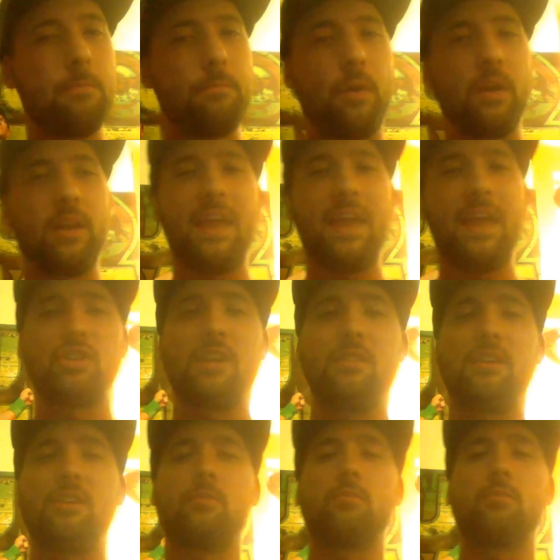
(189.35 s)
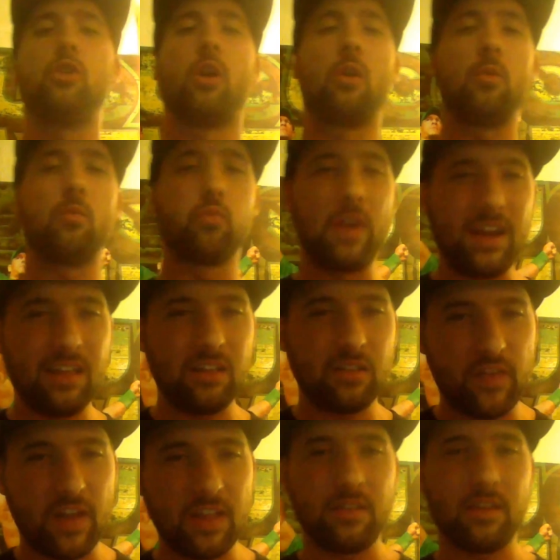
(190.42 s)
But A J Lee, your reigning,
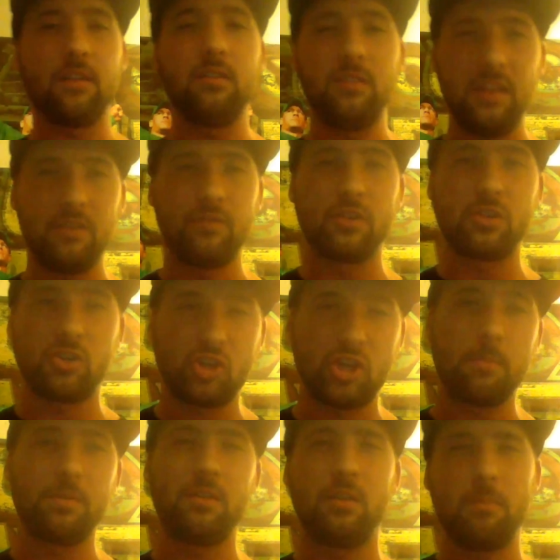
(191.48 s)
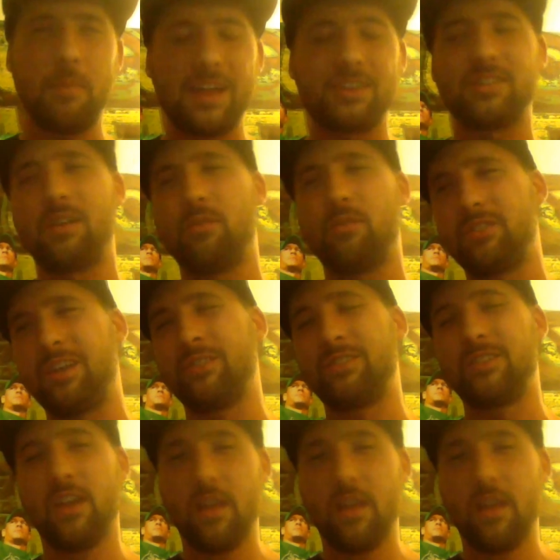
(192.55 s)
defending Divas Champion, in a match that I would say was